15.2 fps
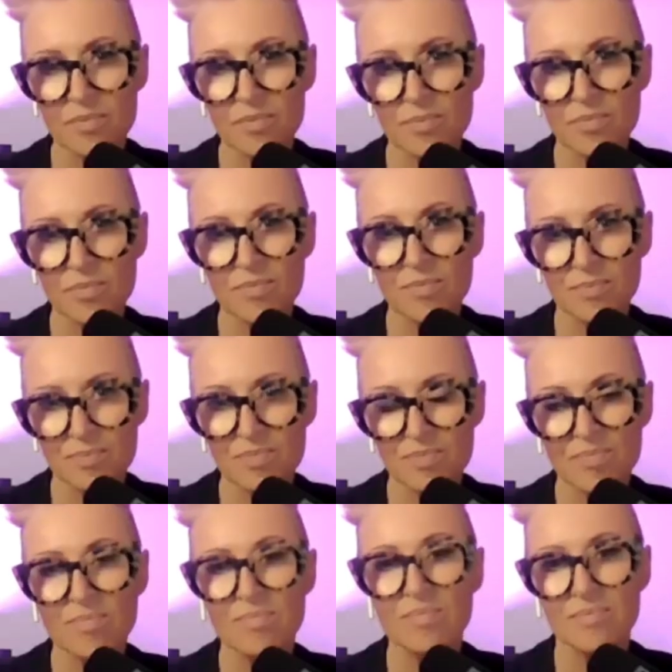and
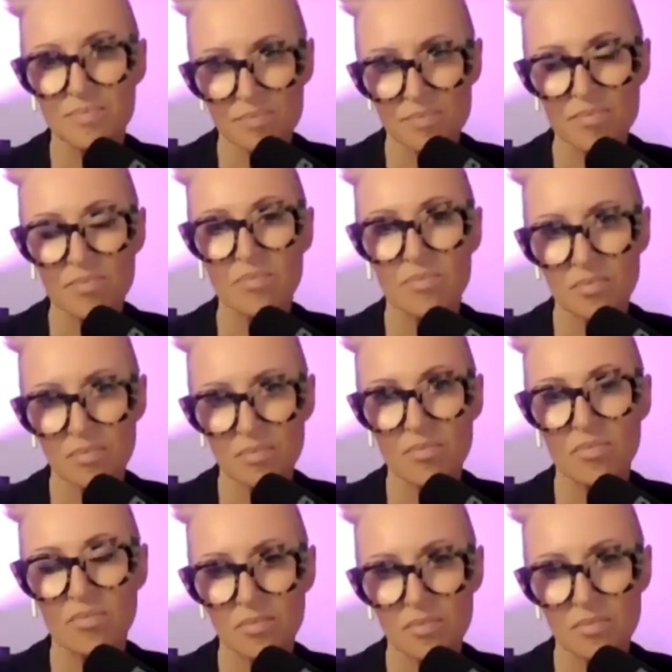being able to say,
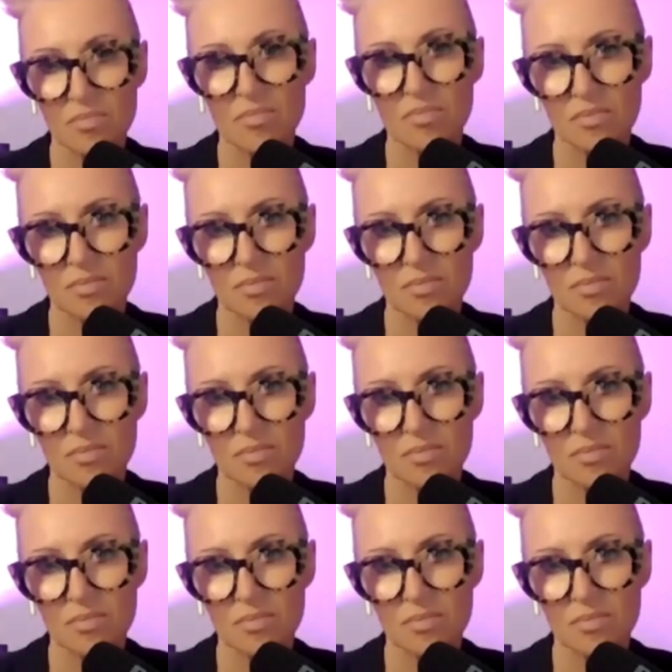I'm going to come